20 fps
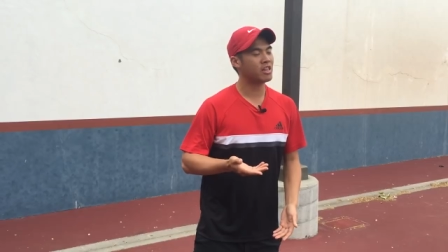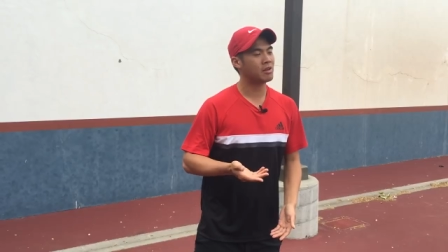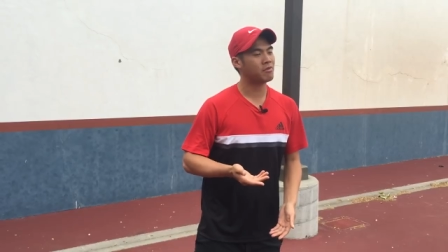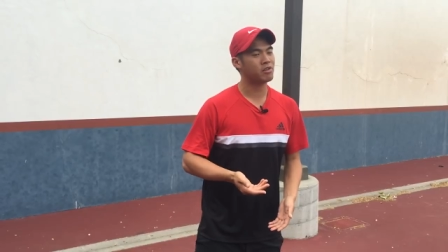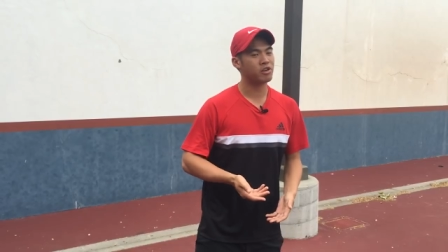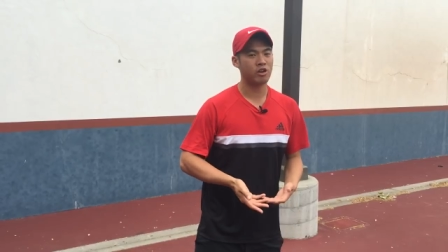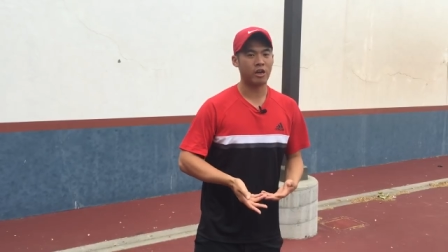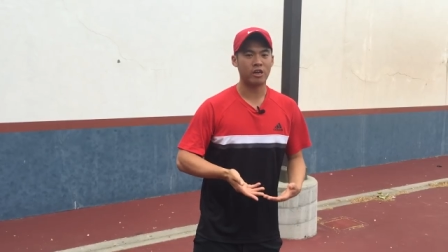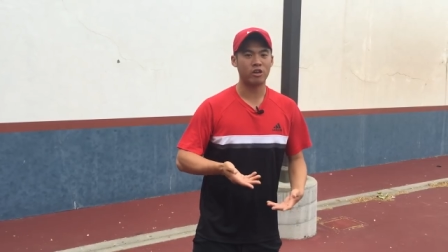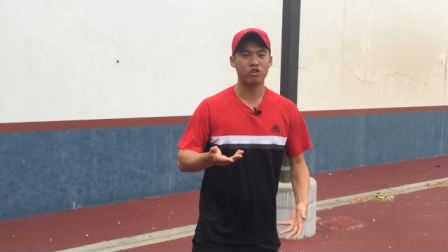level,
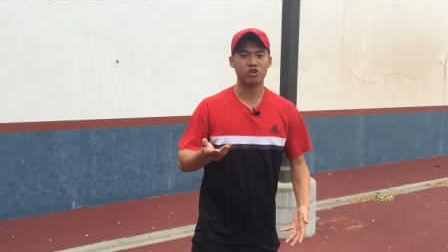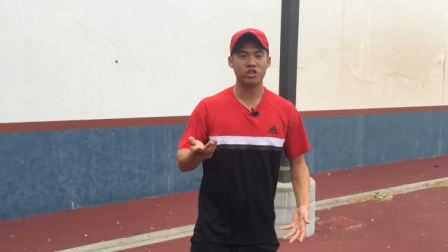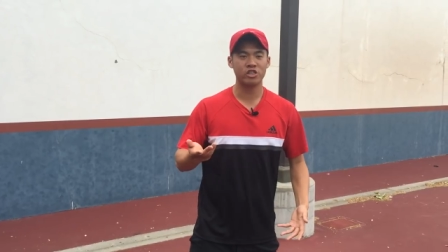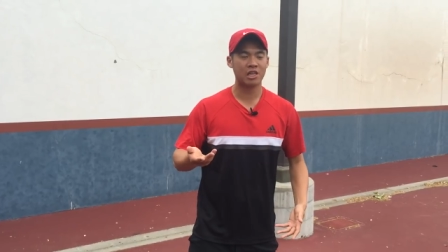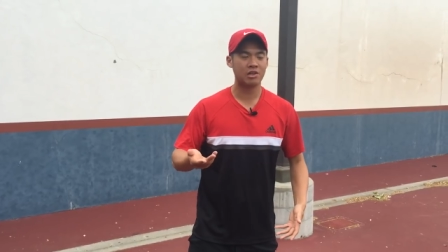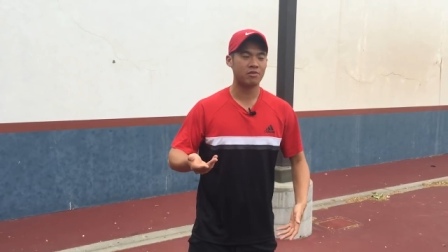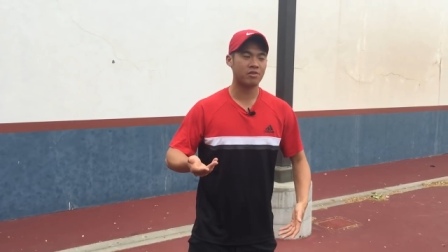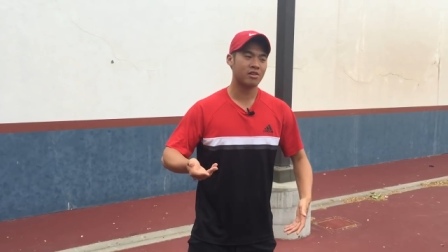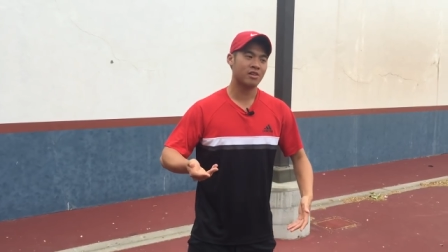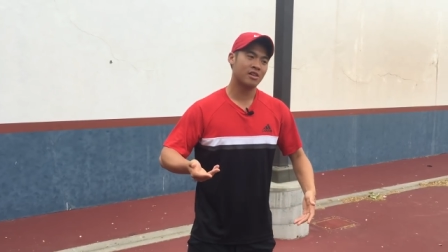your energy
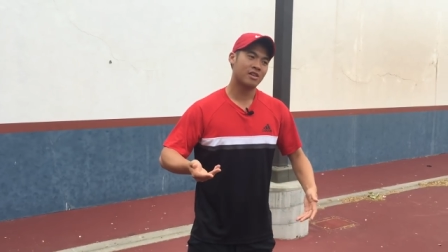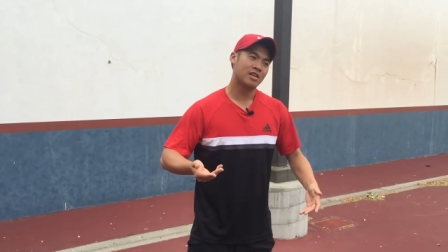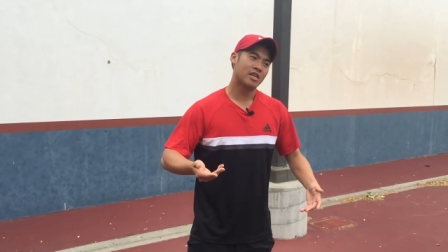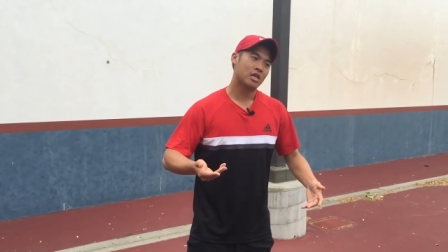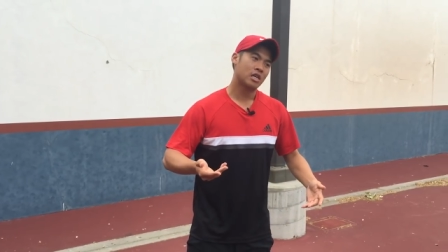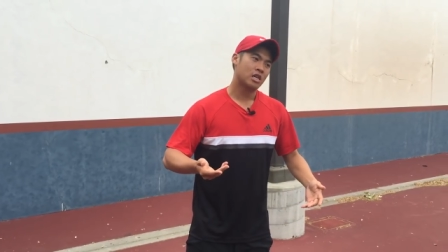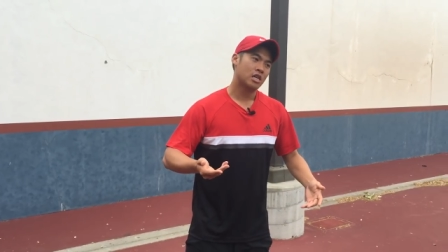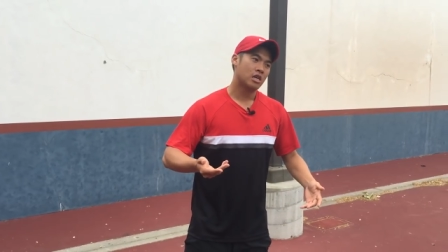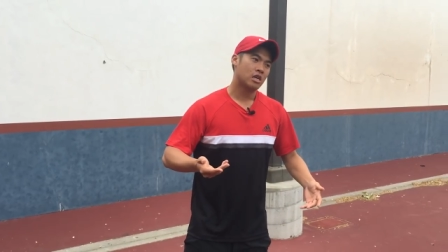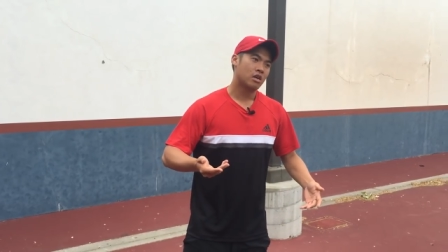level,
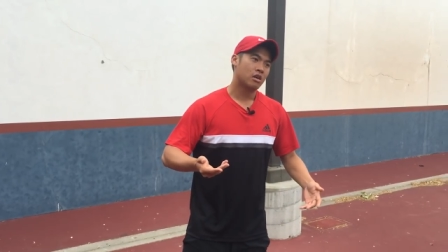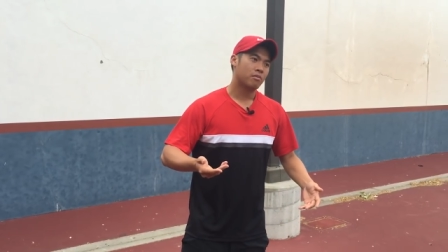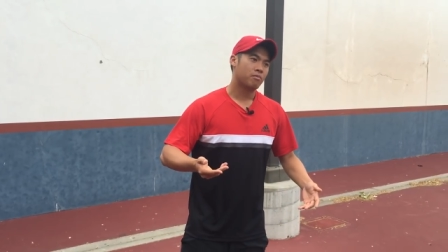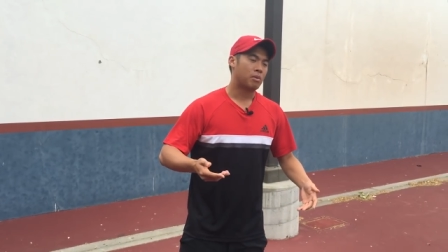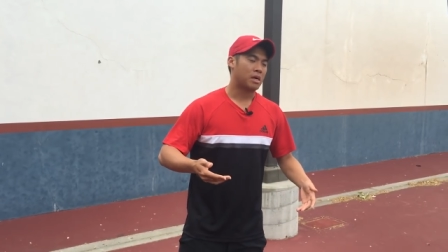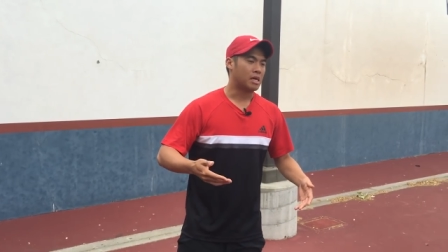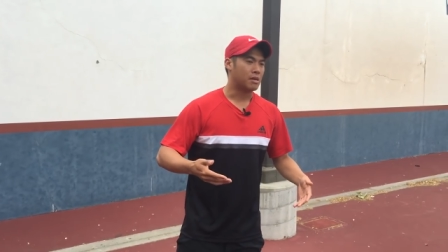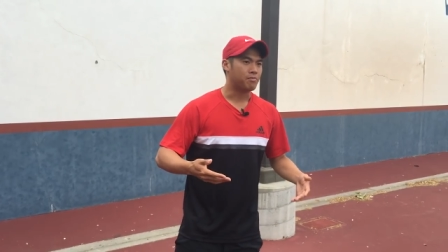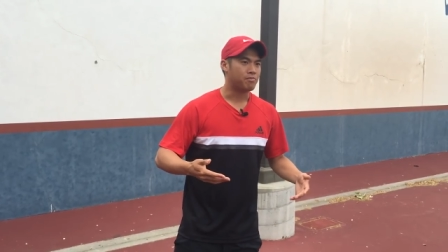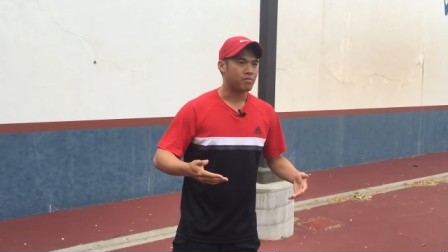
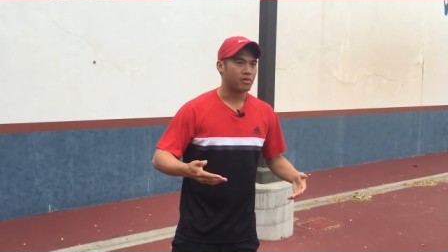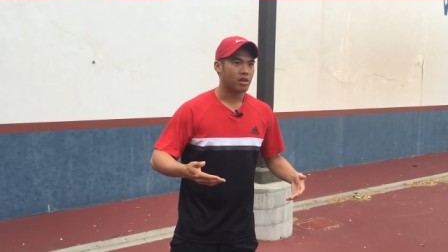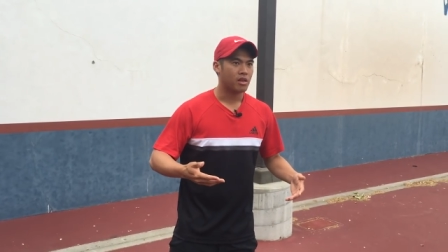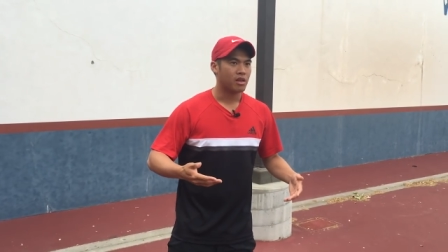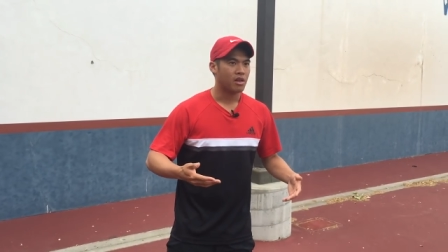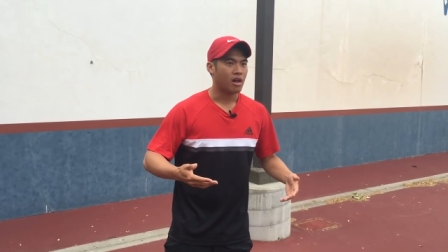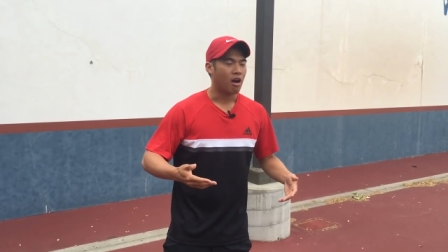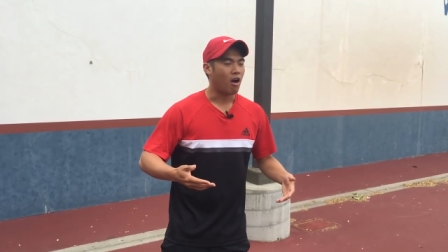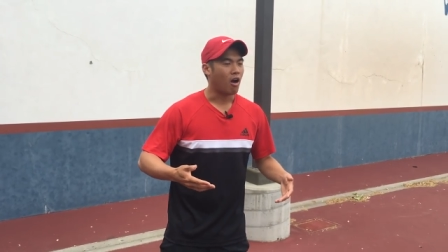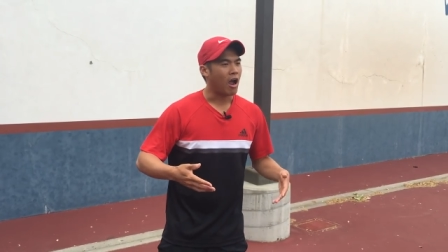but
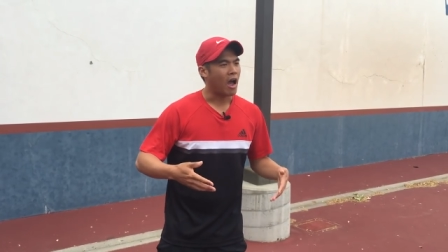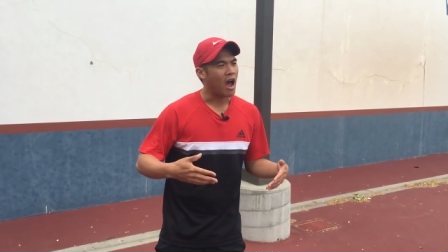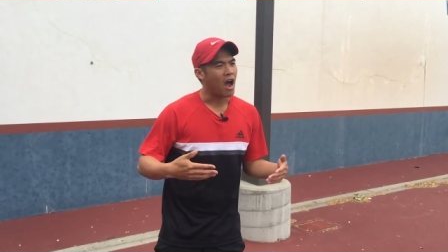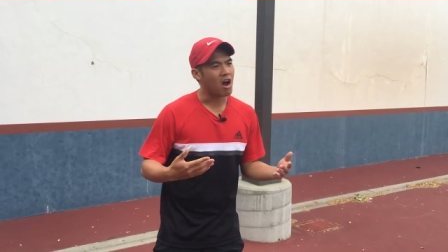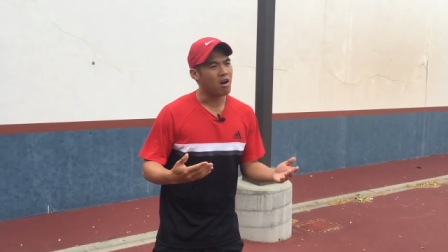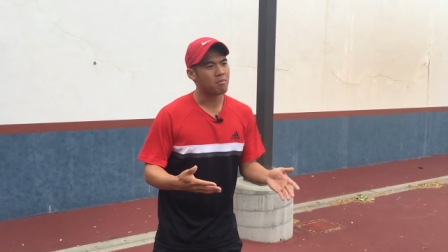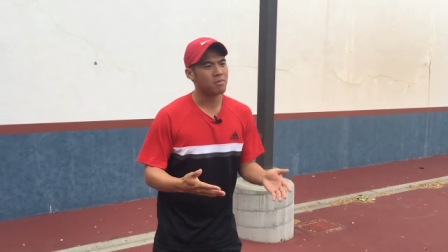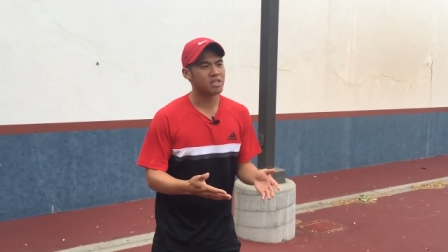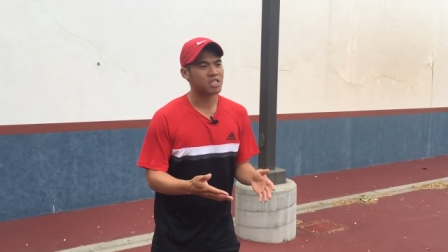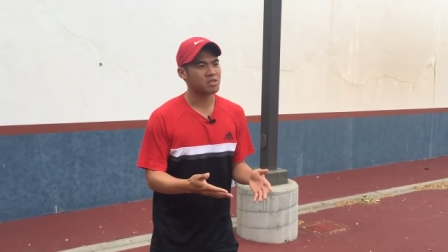
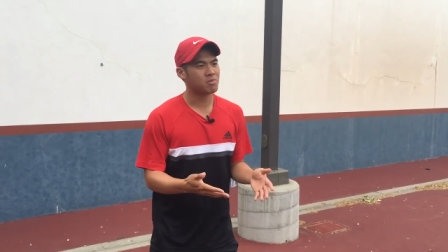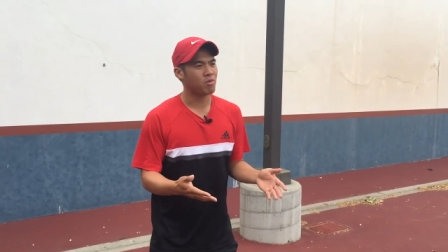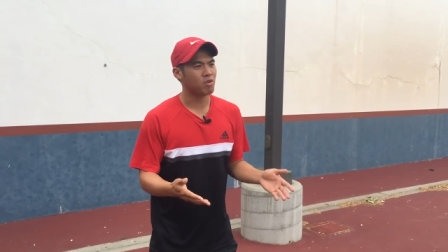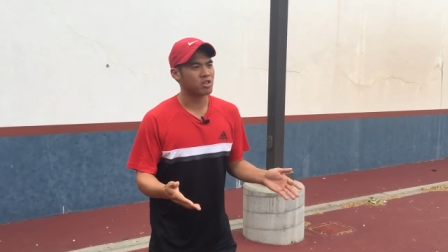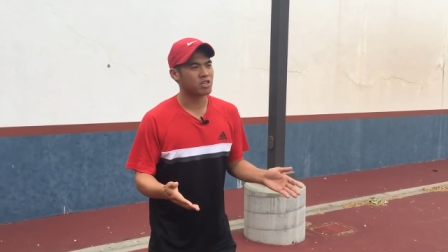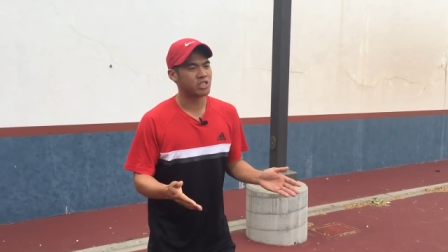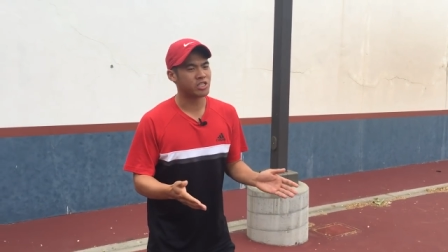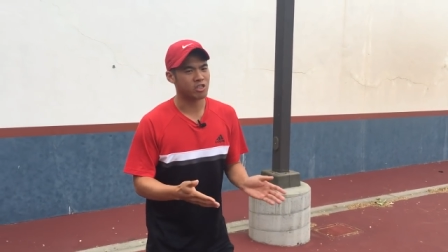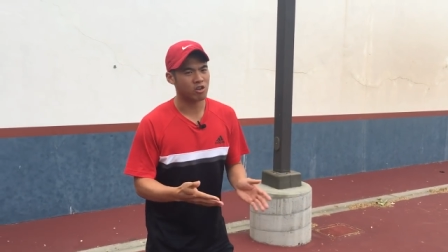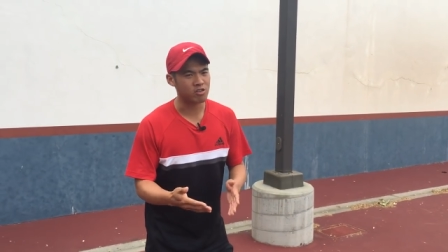how much
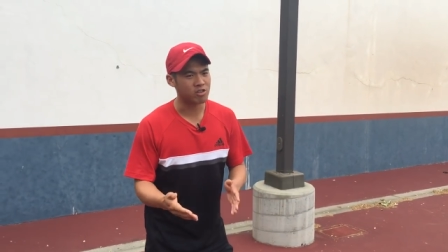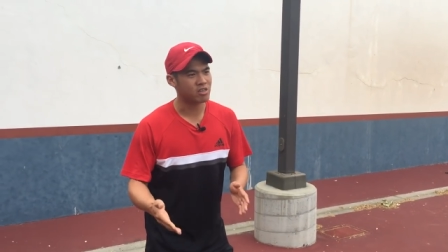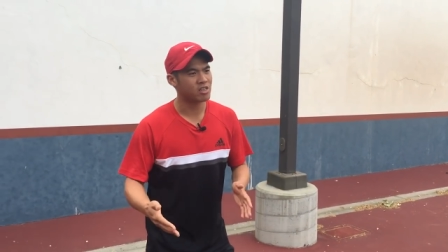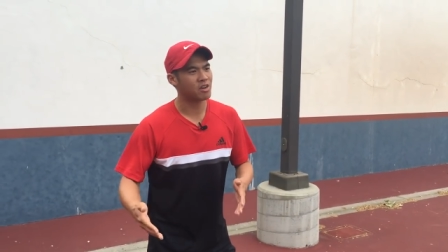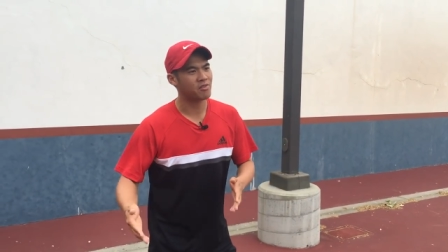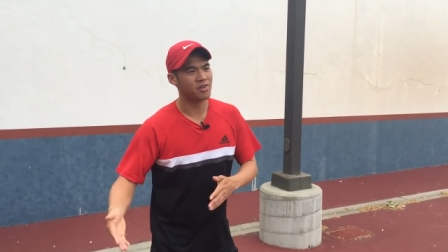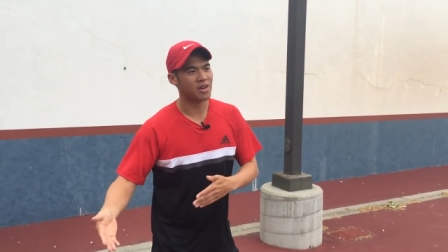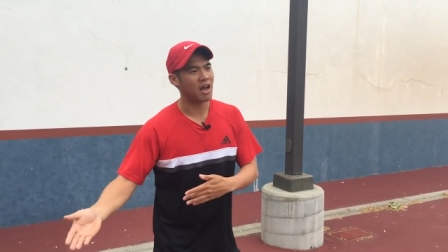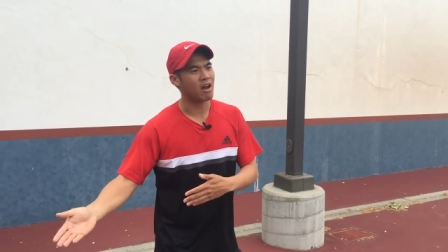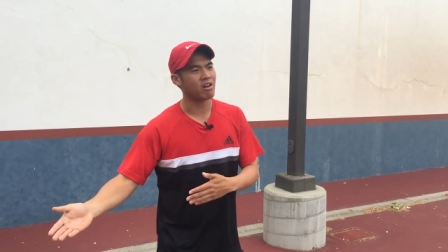more
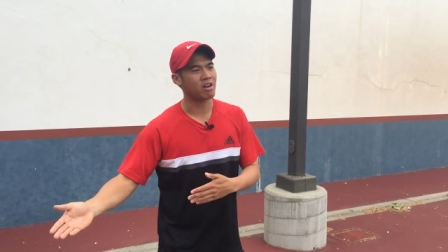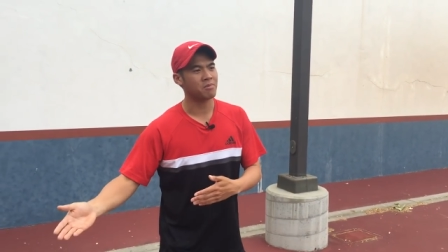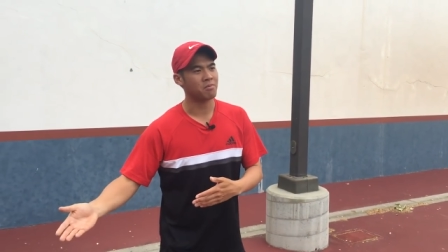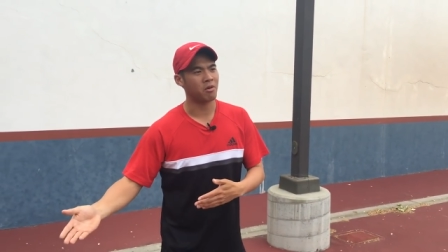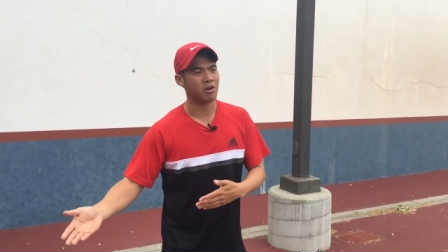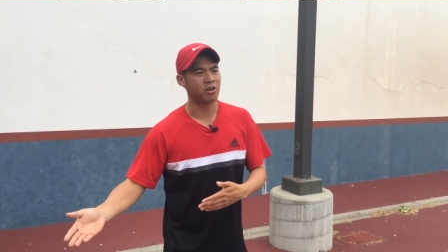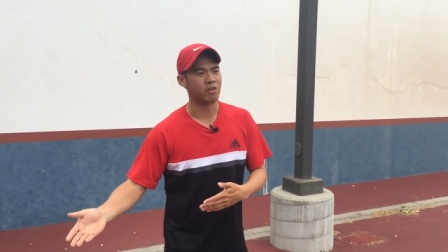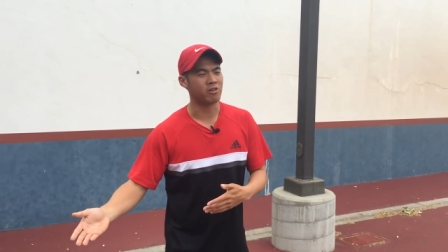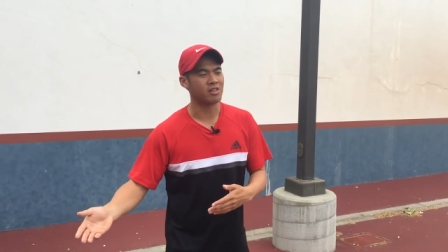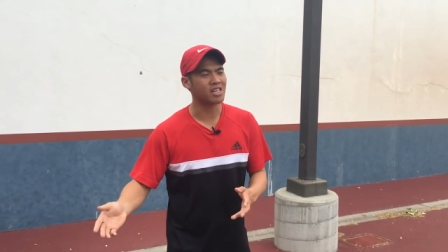certain of an outcome
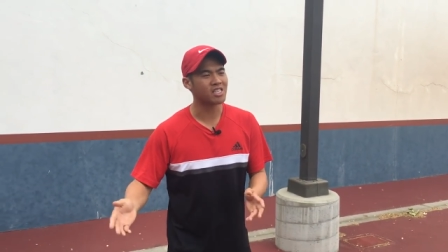are you?